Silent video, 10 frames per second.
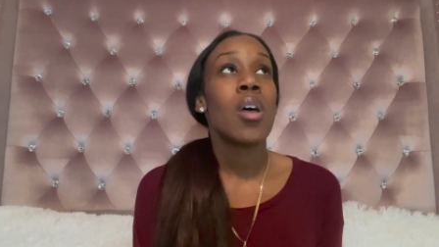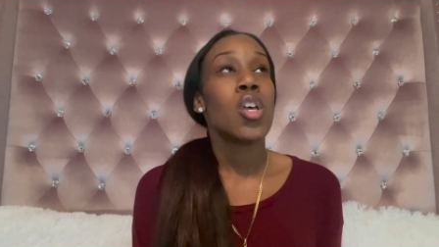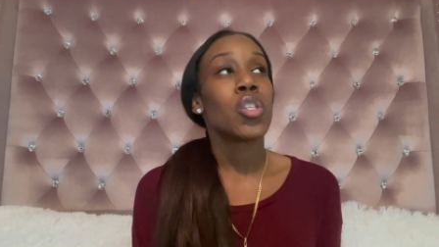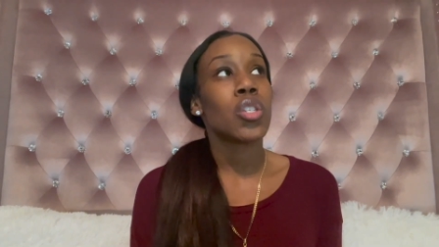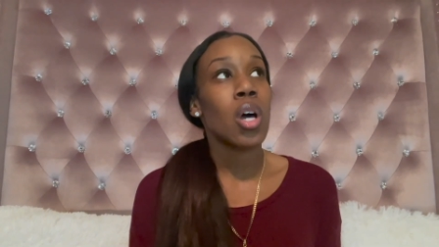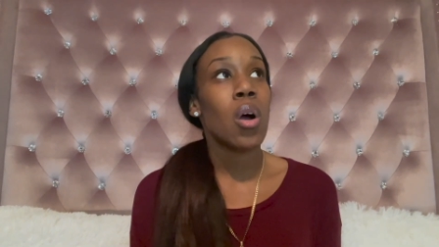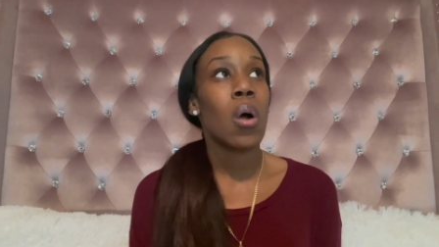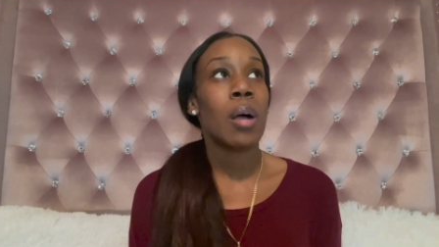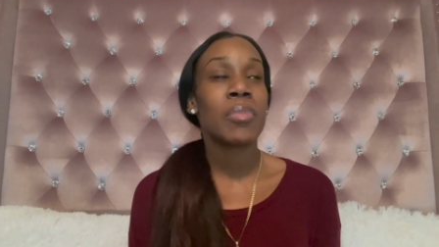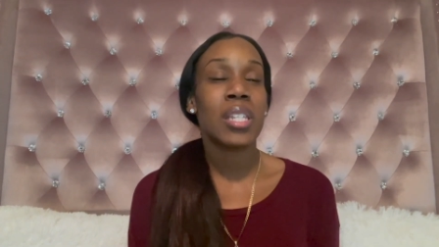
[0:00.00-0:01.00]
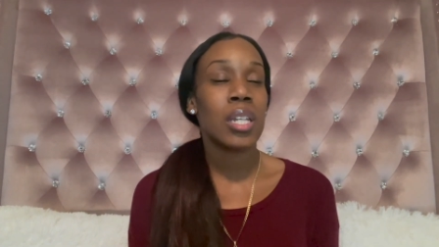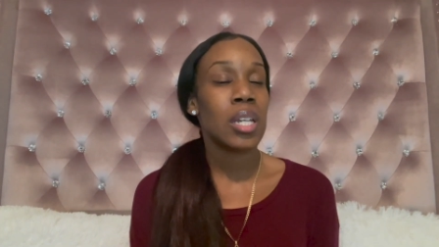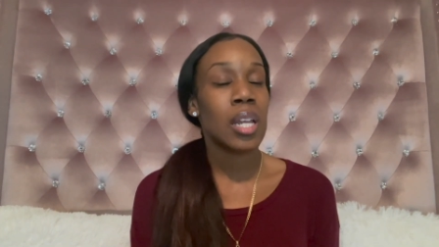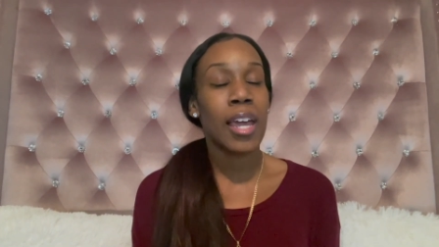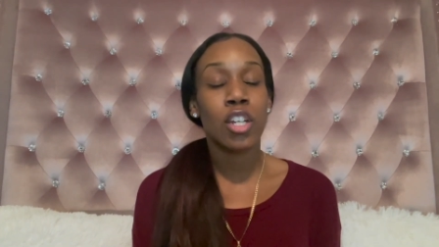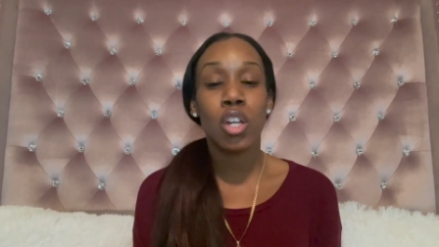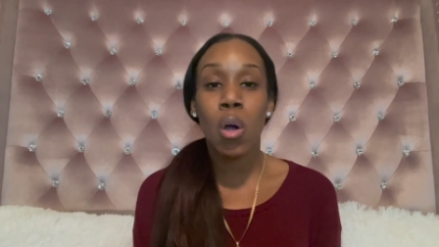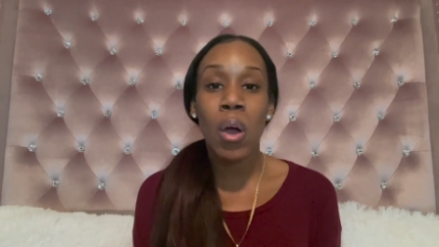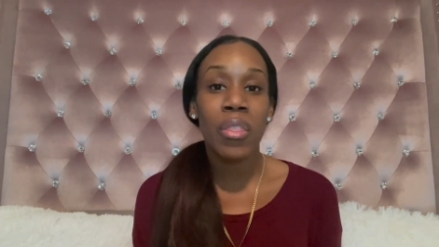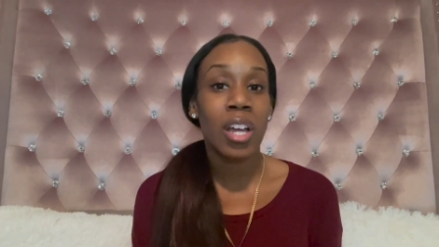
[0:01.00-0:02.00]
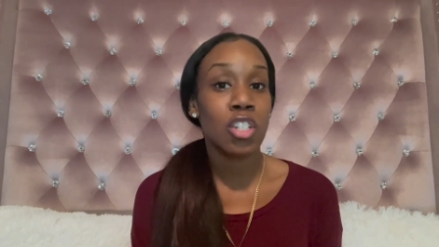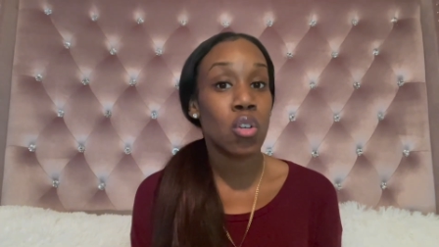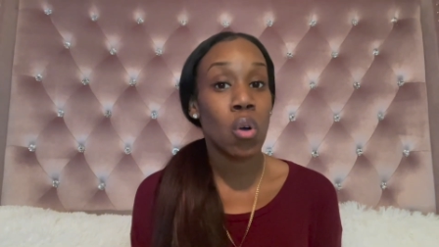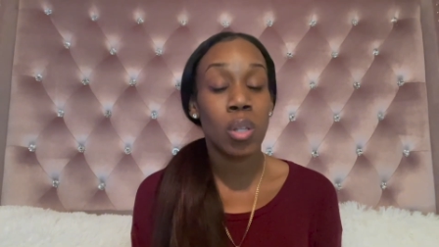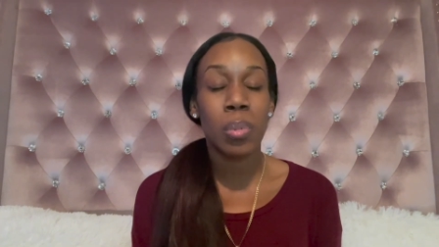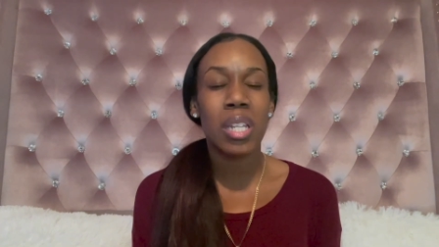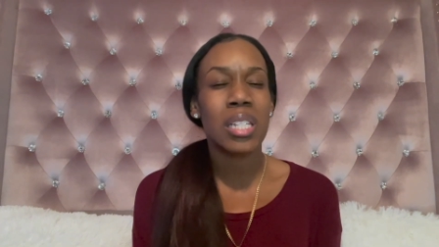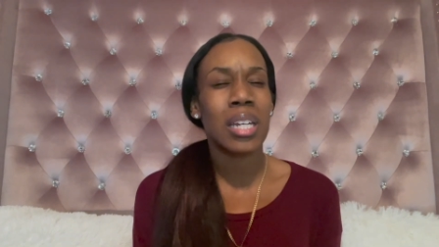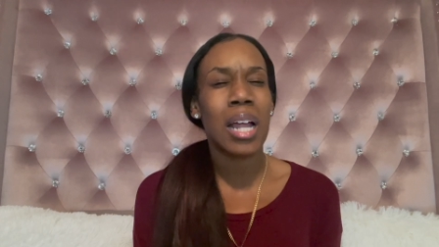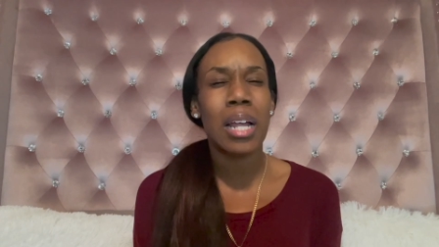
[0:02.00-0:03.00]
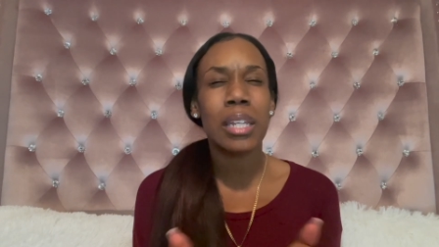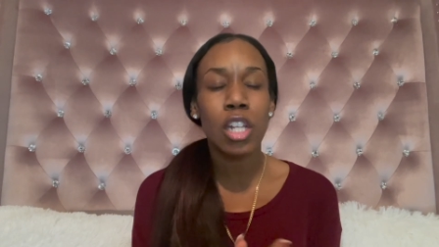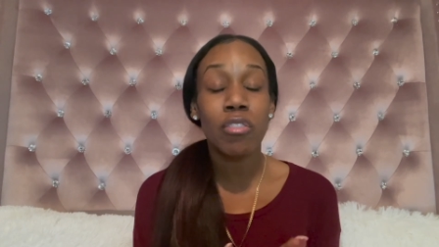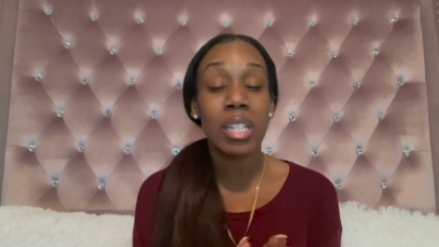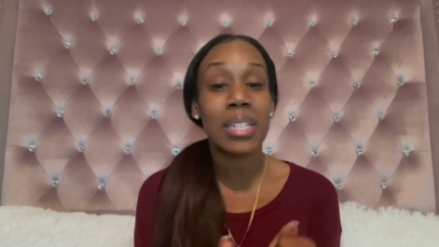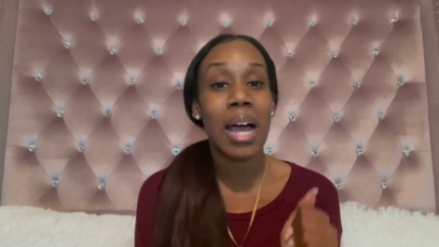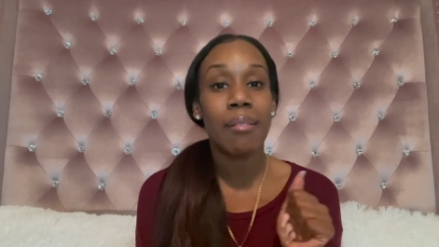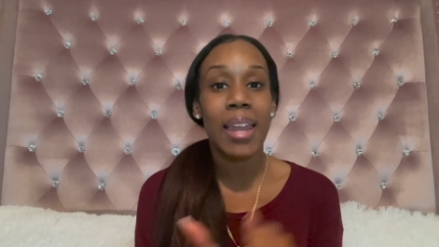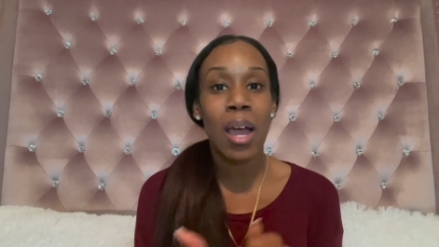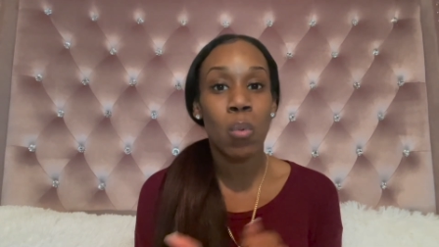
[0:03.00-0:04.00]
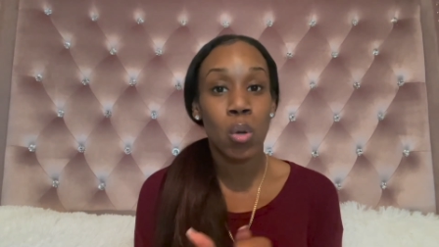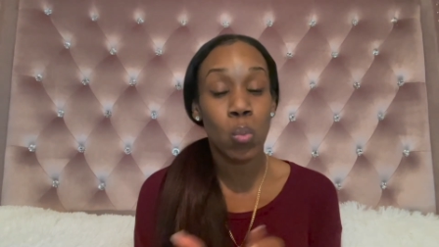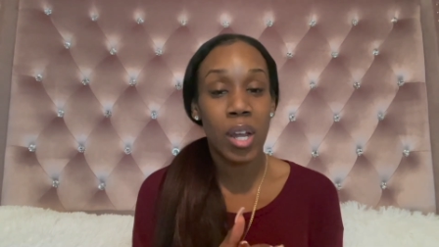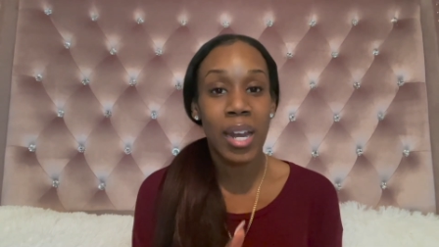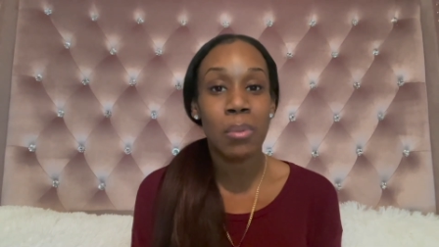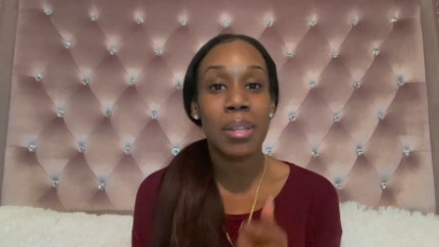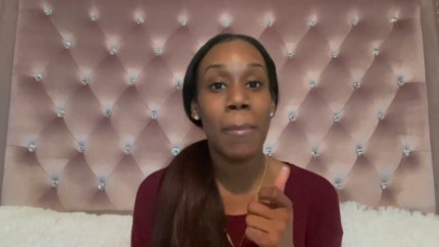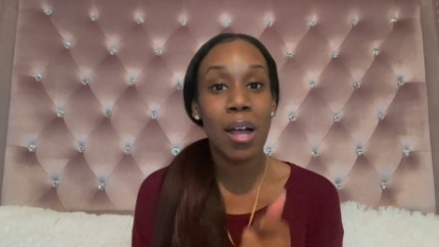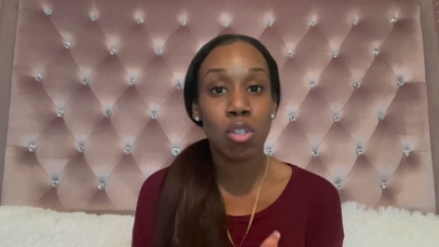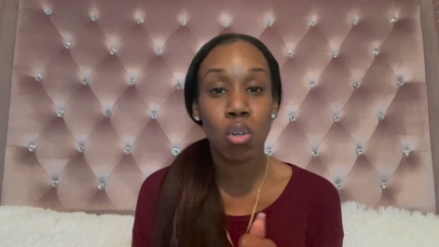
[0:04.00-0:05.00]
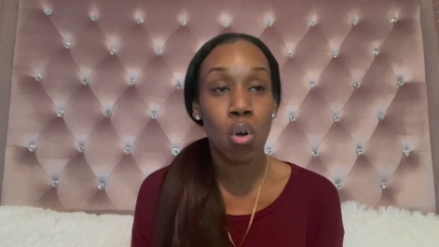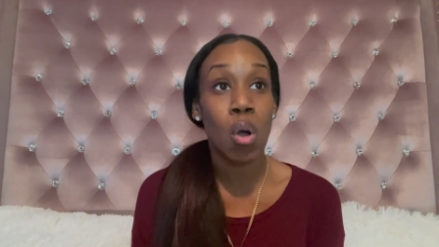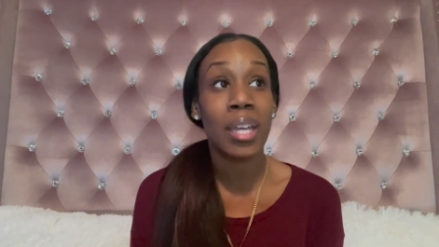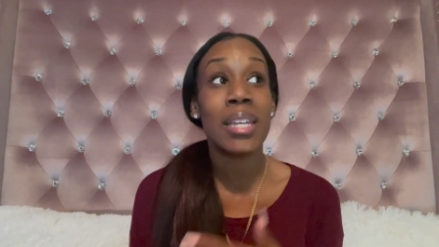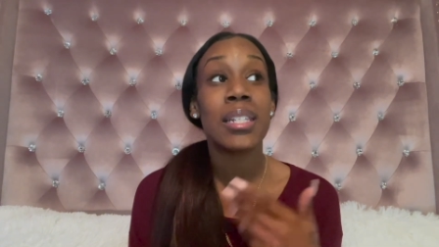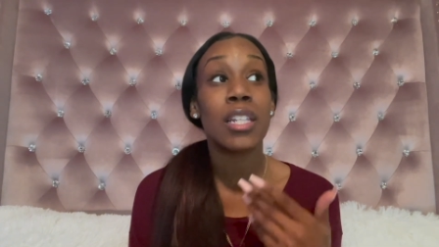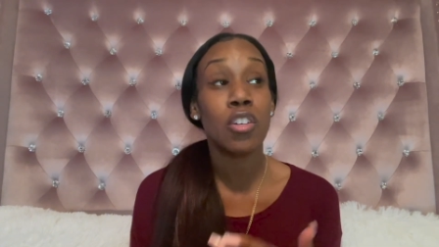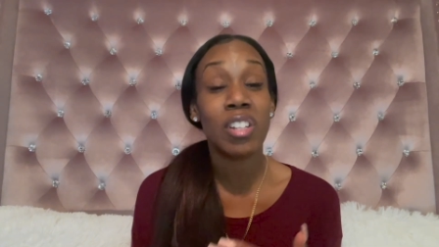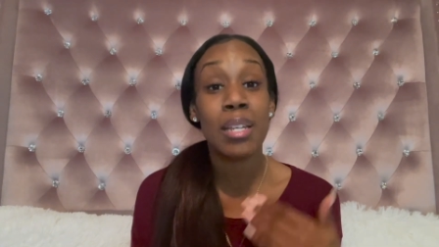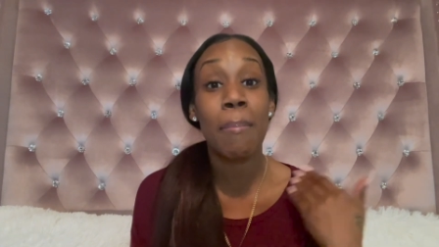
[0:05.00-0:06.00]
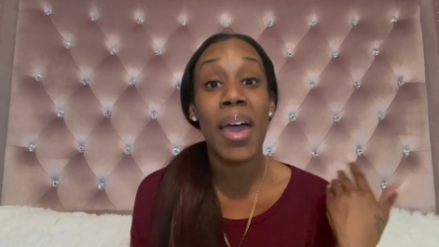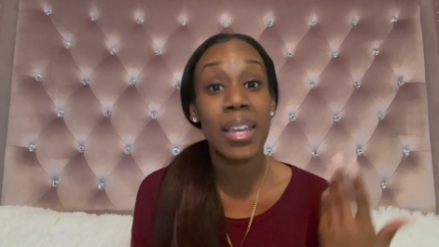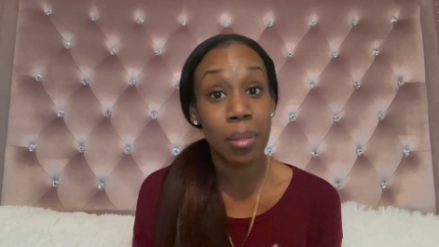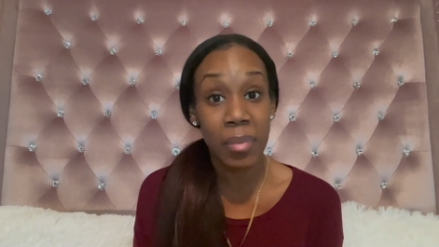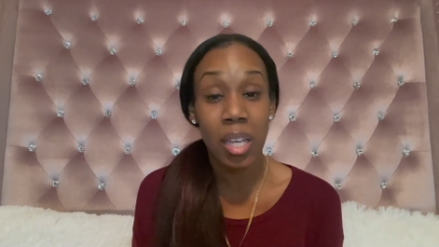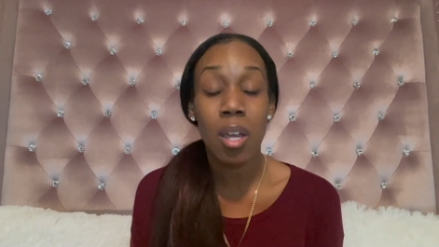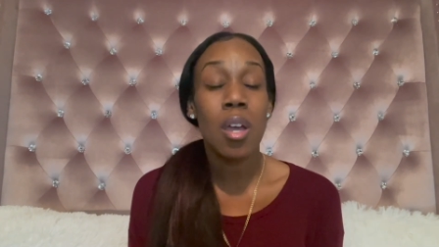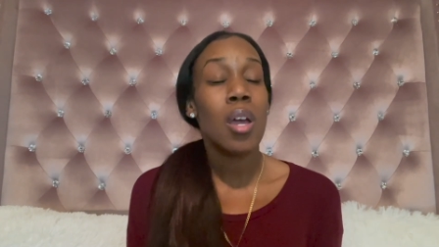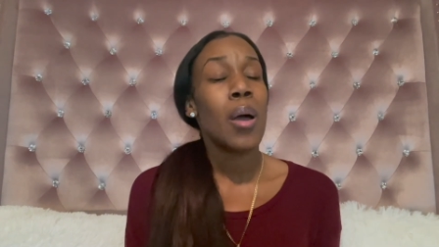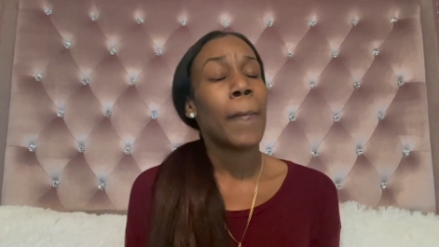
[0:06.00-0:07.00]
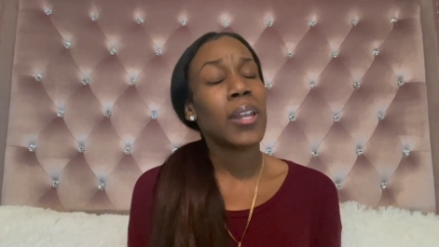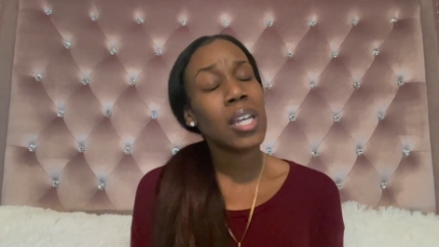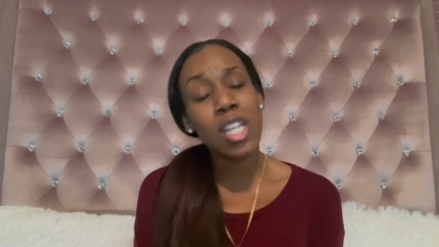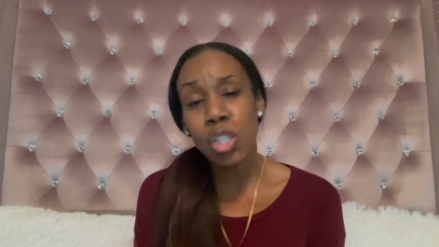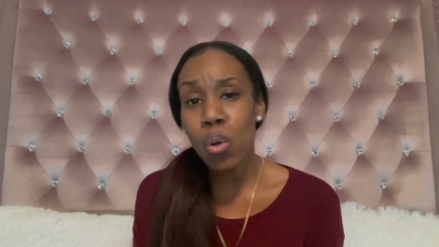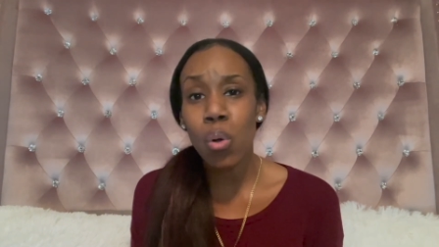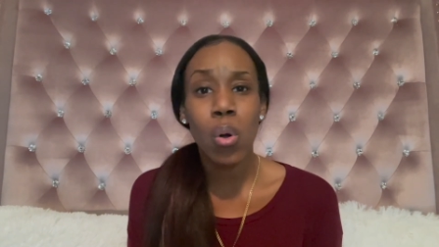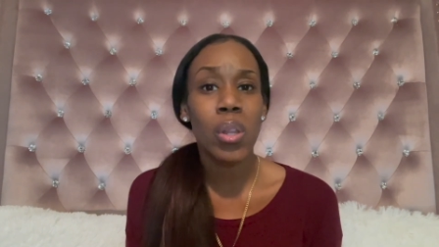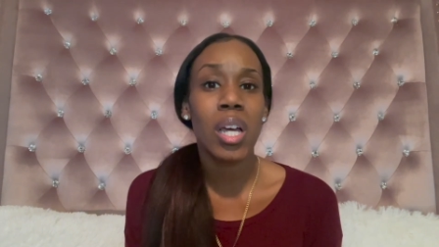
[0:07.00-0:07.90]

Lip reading: So I'm sitting there like, no, I think I should call the police. And I literally dialed 911 and I was about to call. And he's literally begging me, please don't call the